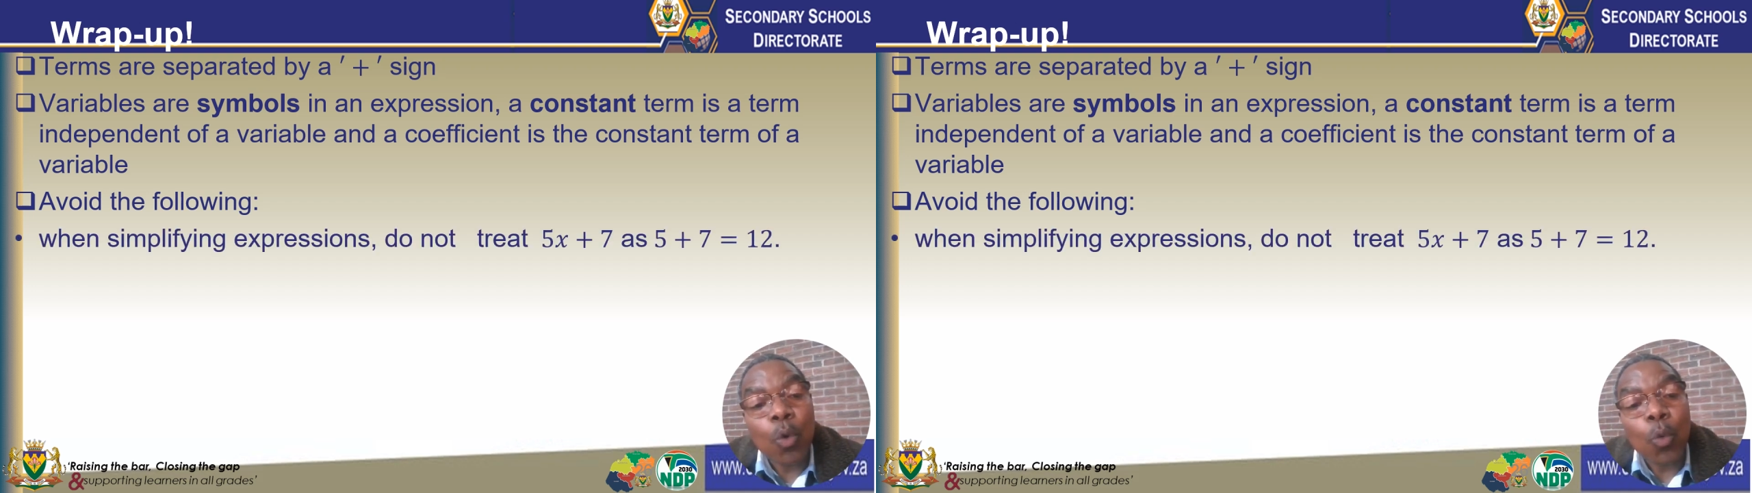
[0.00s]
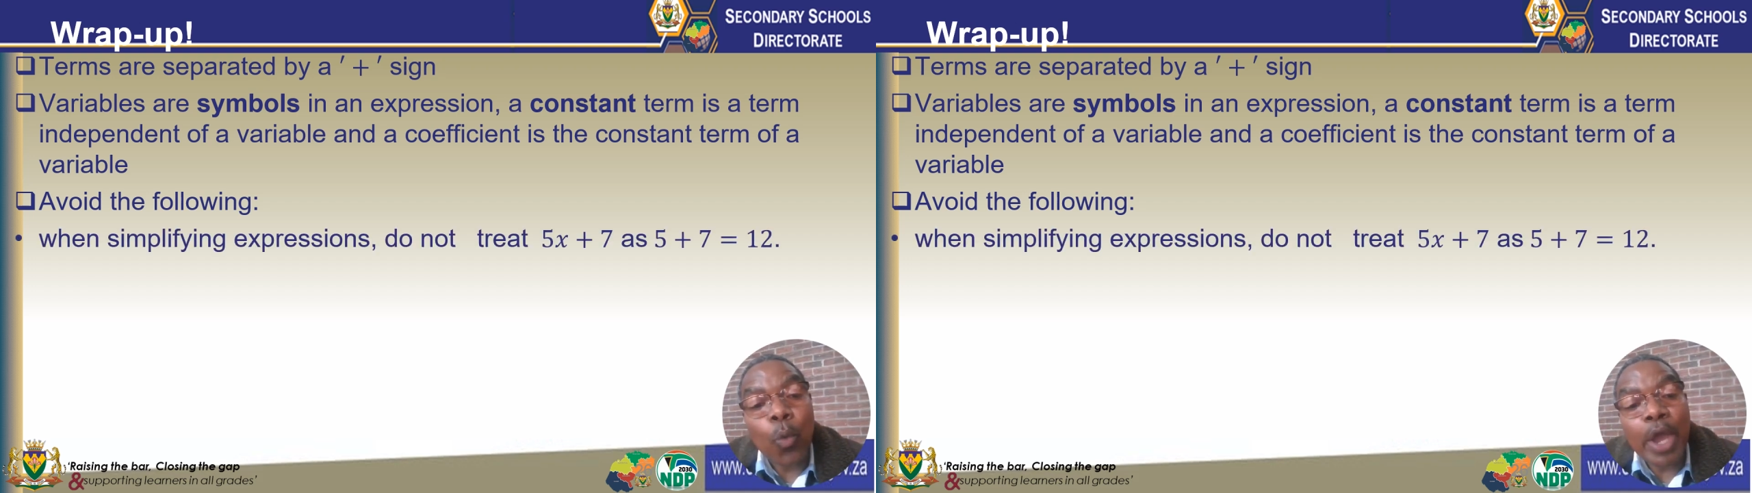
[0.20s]

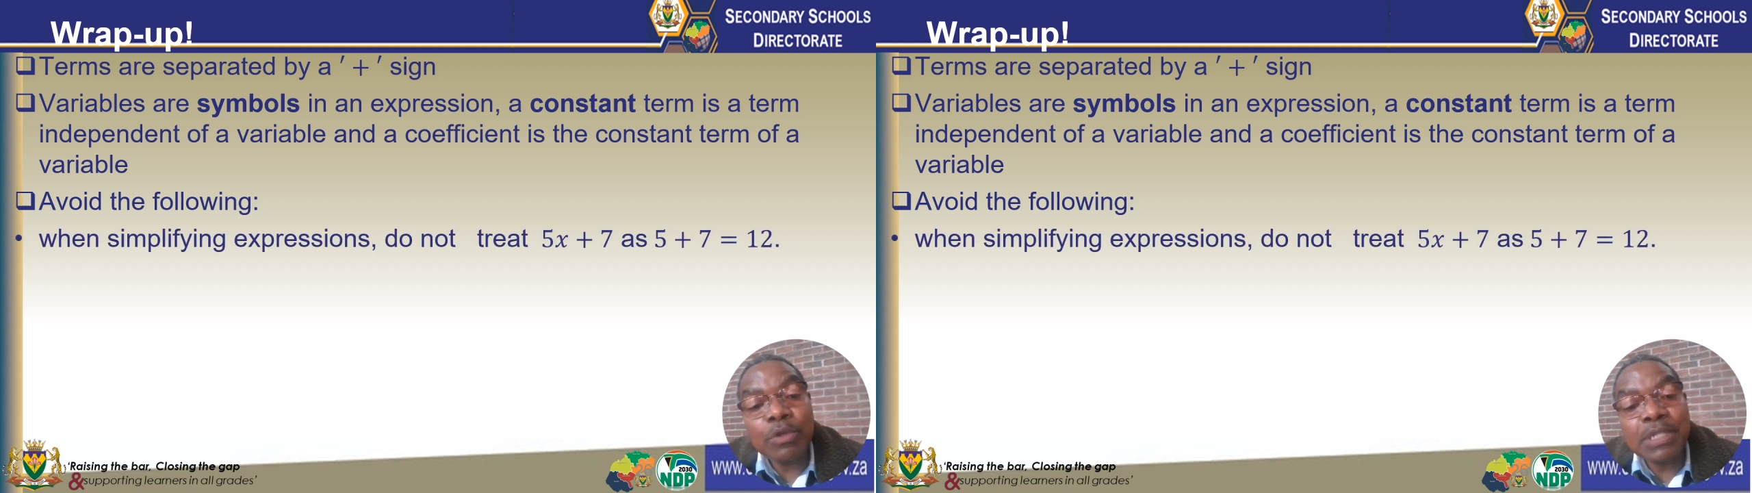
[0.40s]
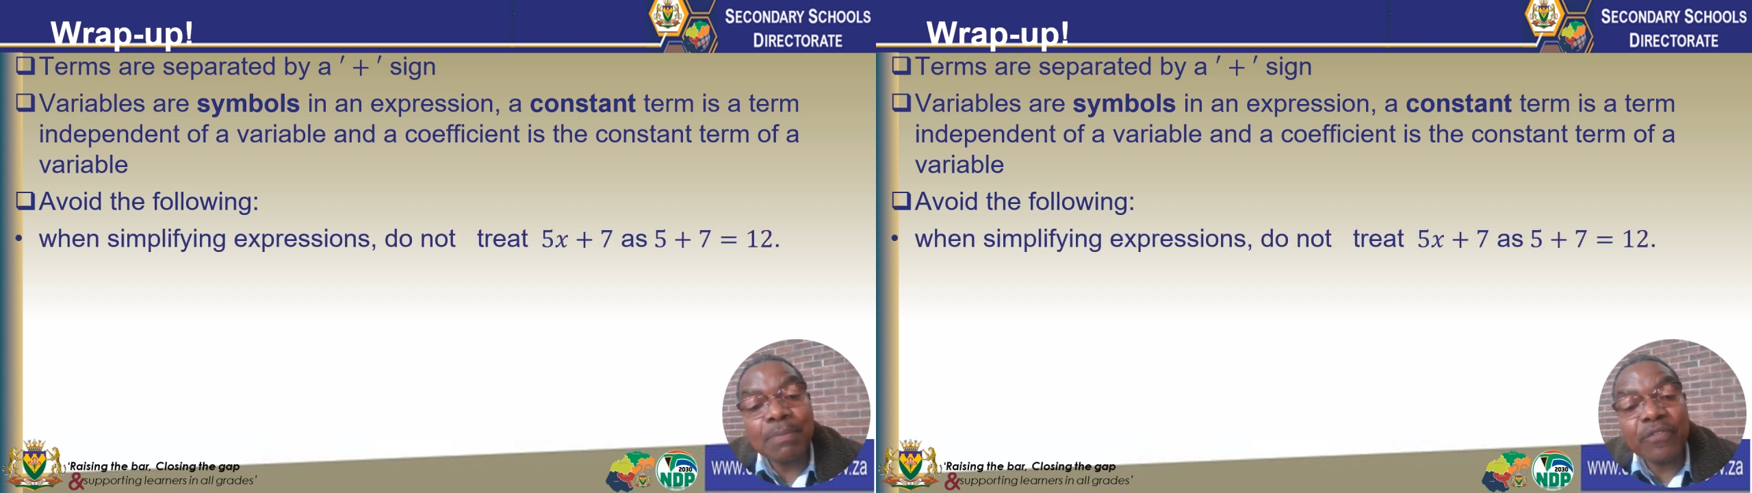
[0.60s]
When
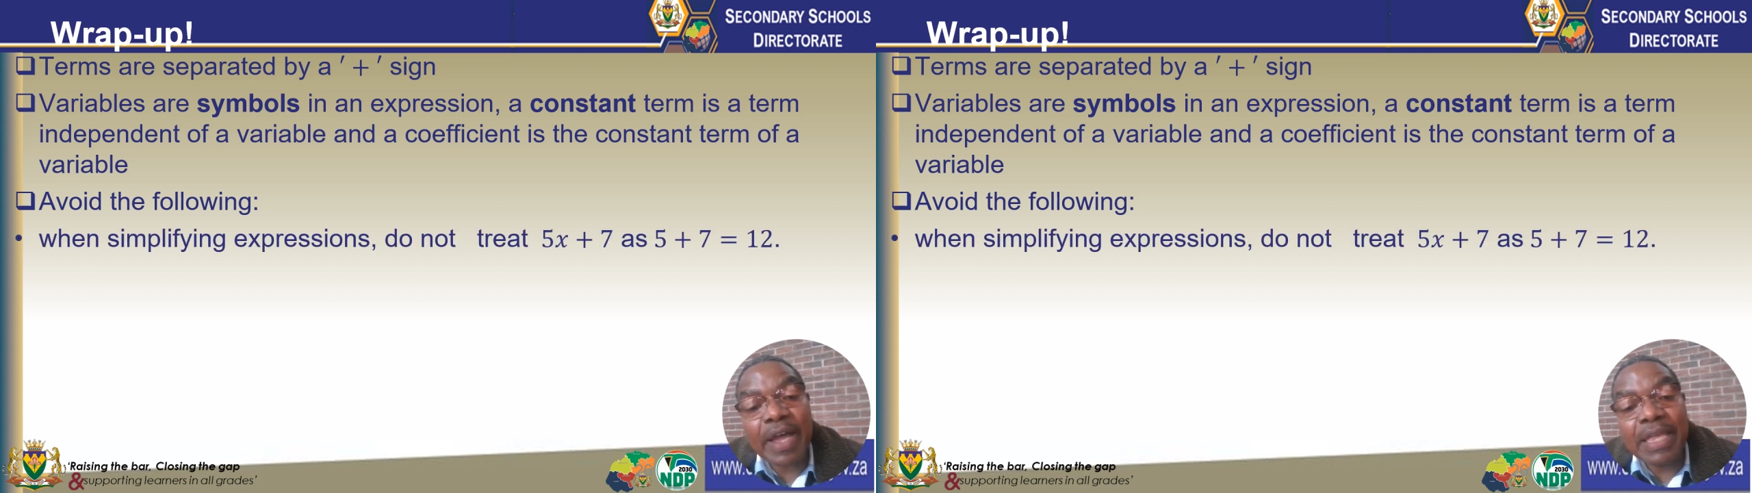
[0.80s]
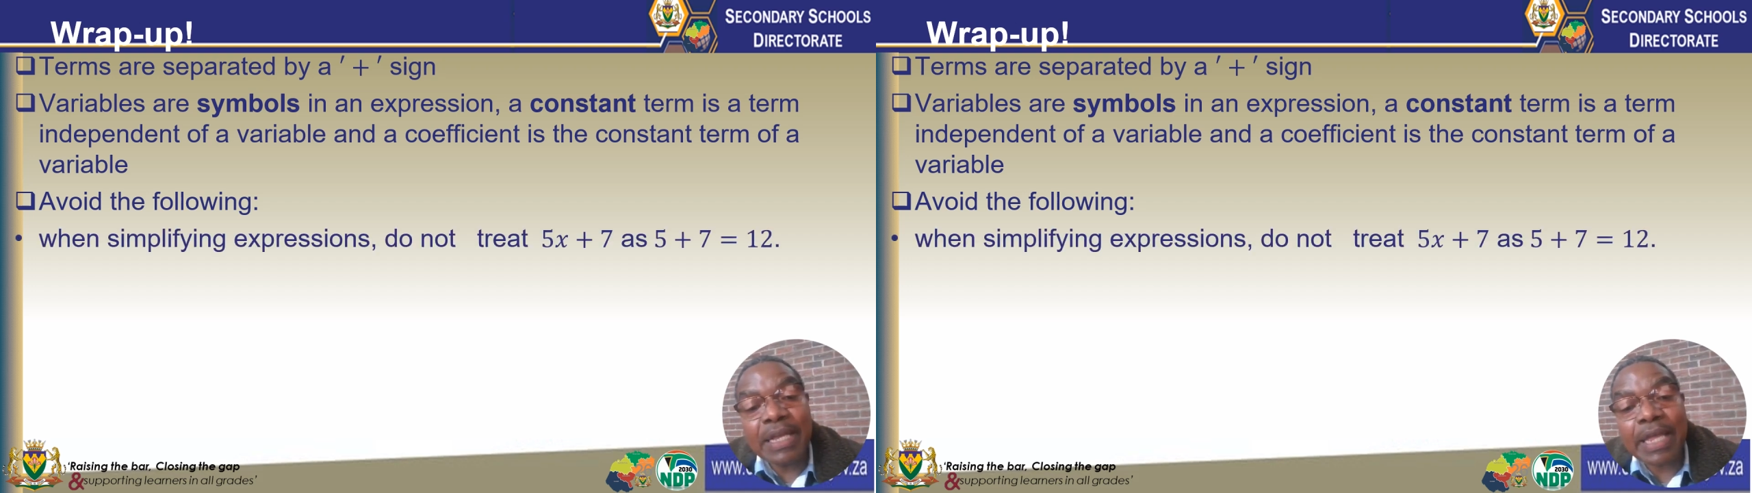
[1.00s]
you're
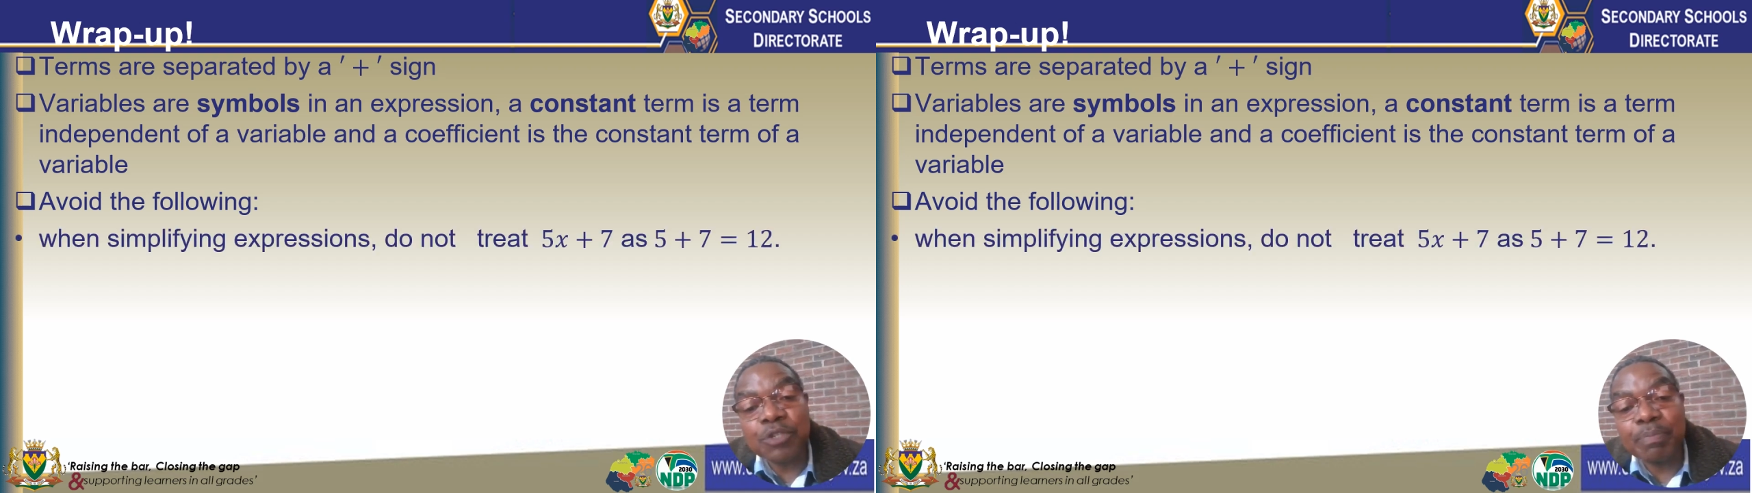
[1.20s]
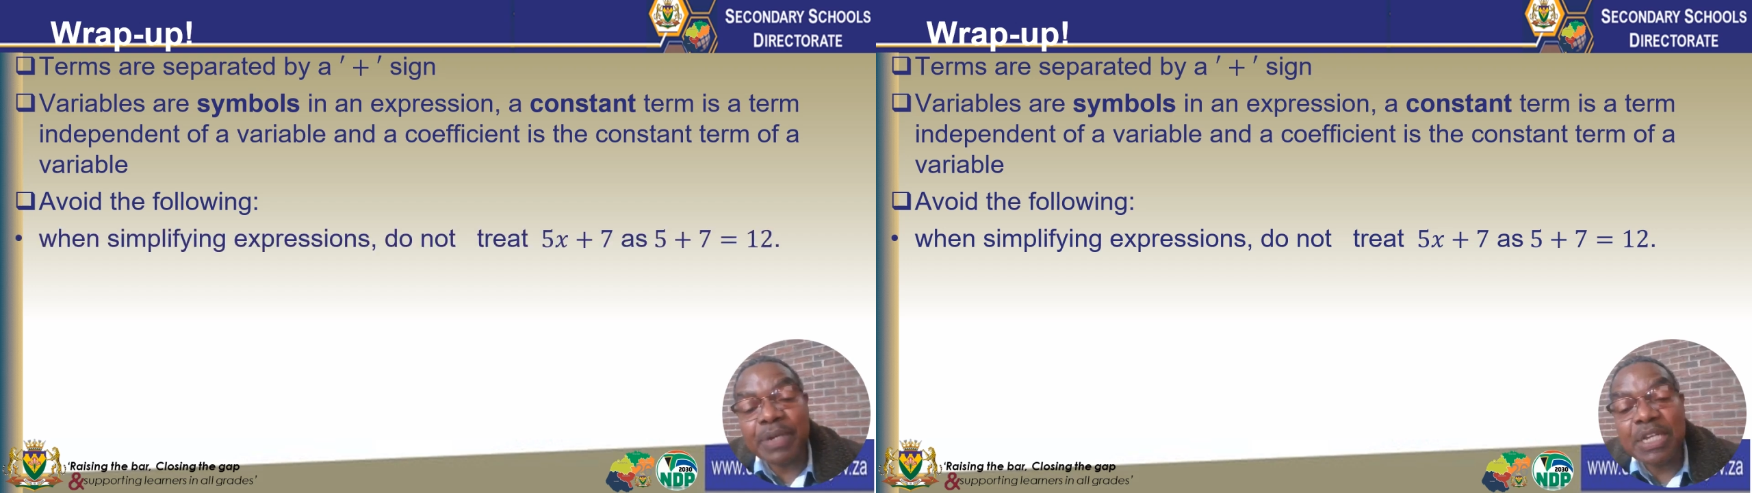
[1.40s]
simplifying
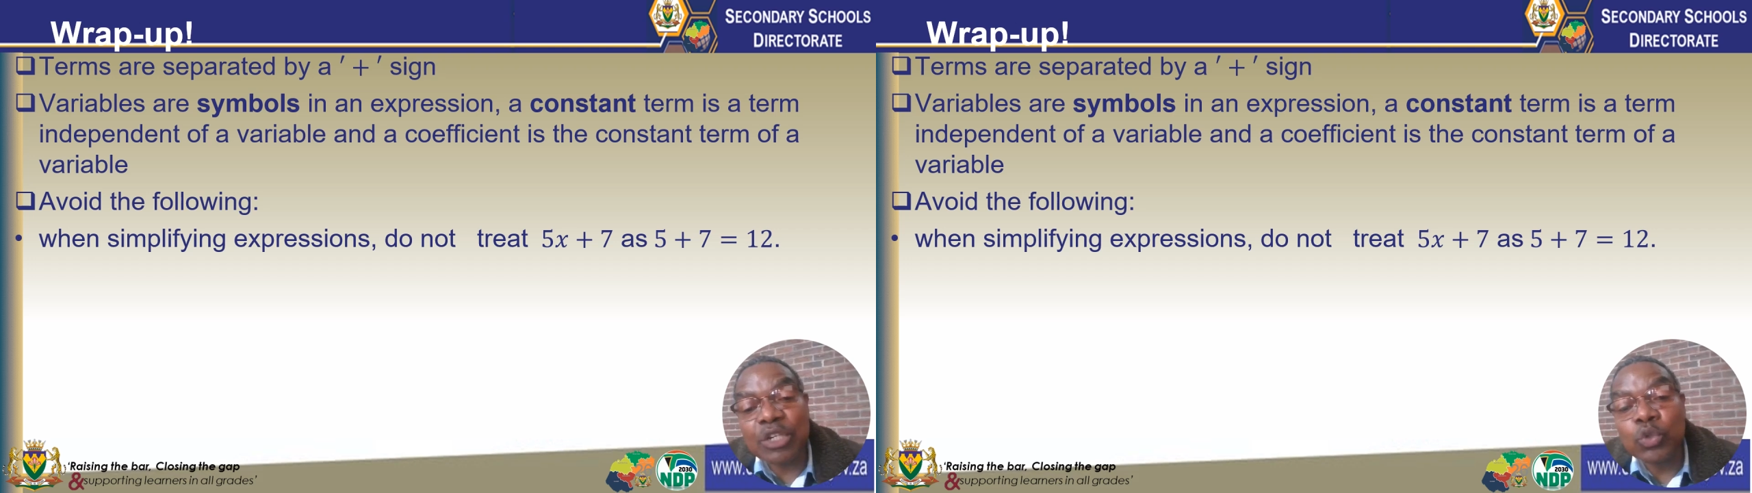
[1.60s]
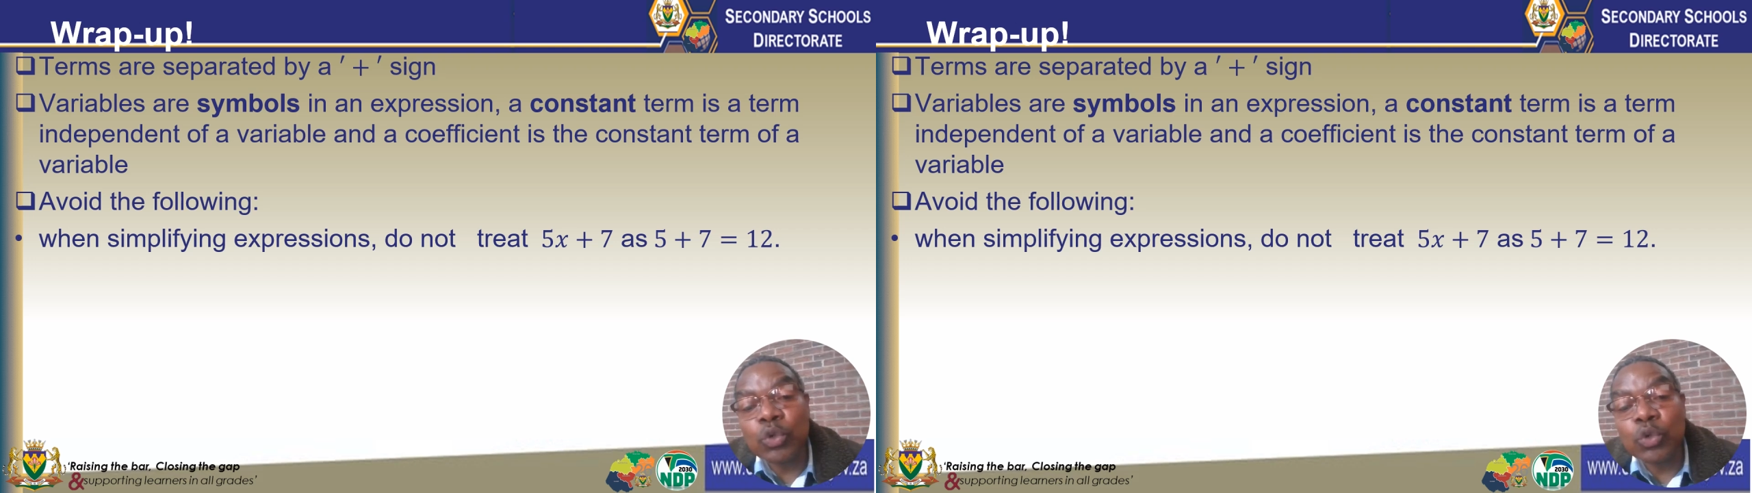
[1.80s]
expression,